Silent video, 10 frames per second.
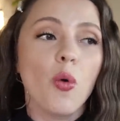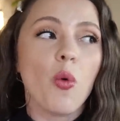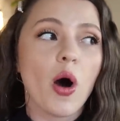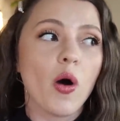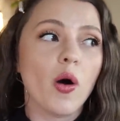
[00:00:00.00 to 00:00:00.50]

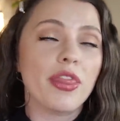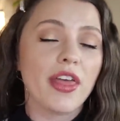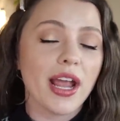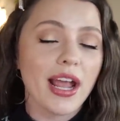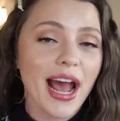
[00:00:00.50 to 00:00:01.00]
Well,
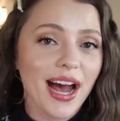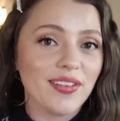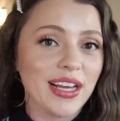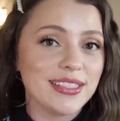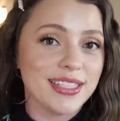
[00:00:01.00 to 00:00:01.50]
they
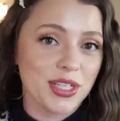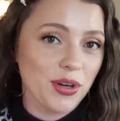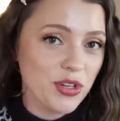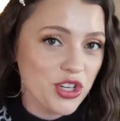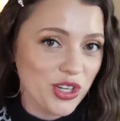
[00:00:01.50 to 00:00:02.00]
have a
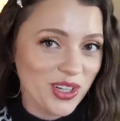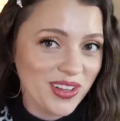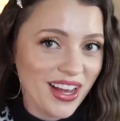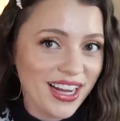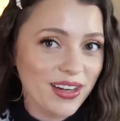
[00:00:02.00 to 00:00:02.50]
zero sugar
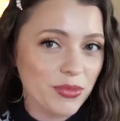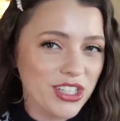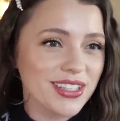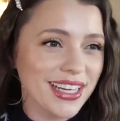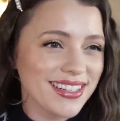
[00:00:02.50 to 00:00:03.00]
line, which
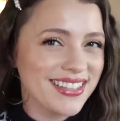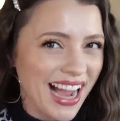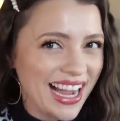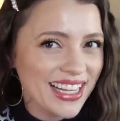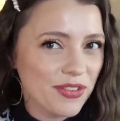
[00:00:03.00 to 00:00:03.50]
is like
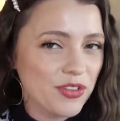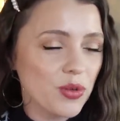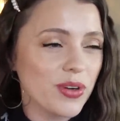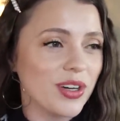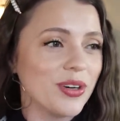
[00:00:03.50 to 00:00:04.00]
diet if you
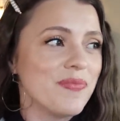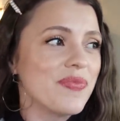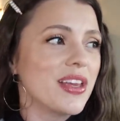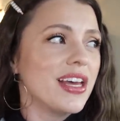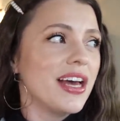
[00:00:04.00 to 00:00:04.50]
will
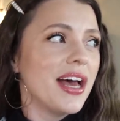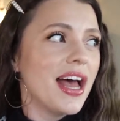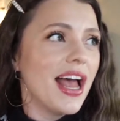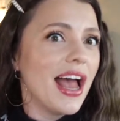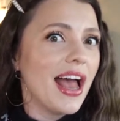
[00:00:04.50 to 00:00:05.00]

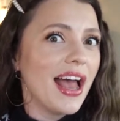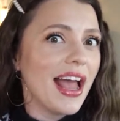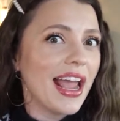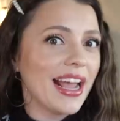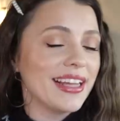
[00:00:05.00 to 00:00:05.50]

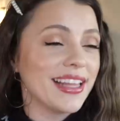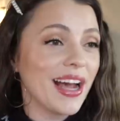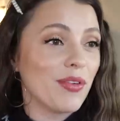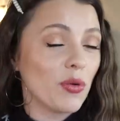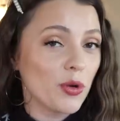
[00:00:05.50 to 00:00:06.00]
and they
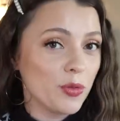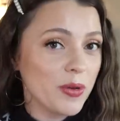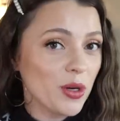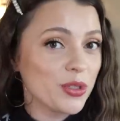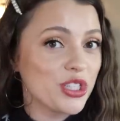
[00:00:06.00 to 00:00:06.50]
have a root
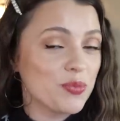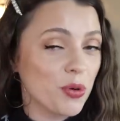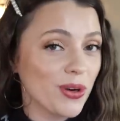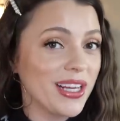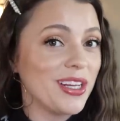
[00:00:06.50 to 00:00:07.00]
beer, which is
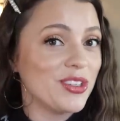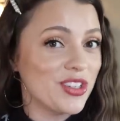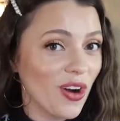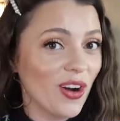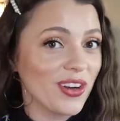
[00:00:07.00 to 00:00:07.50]
pretty
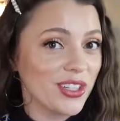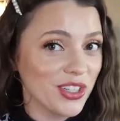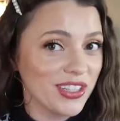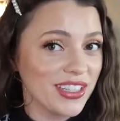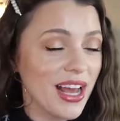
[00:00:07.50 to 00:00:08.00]
darn
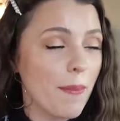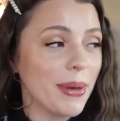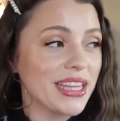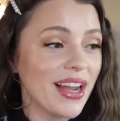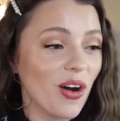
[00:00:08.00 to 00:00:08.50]
good,
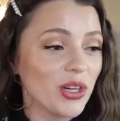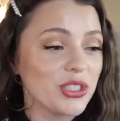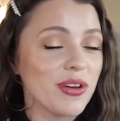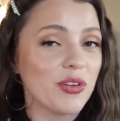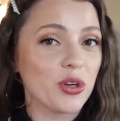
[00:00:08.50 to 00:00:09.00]
but they also have a